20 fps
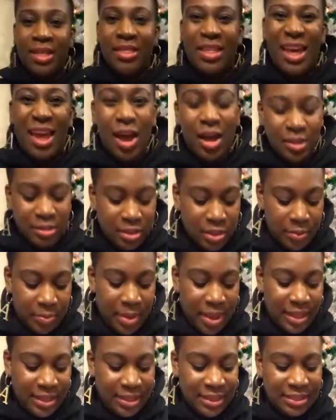They also
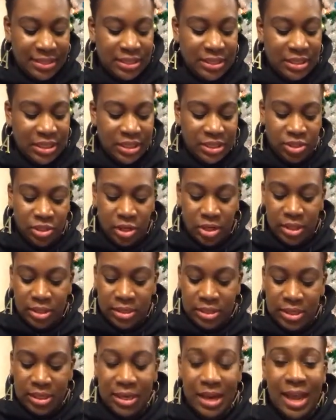make these
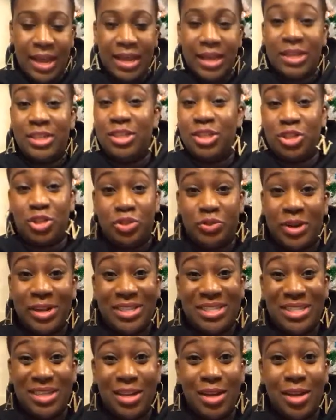t-shirts in like a
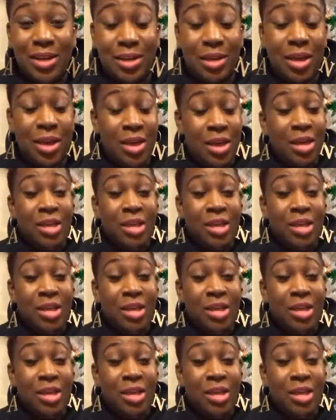distressed look.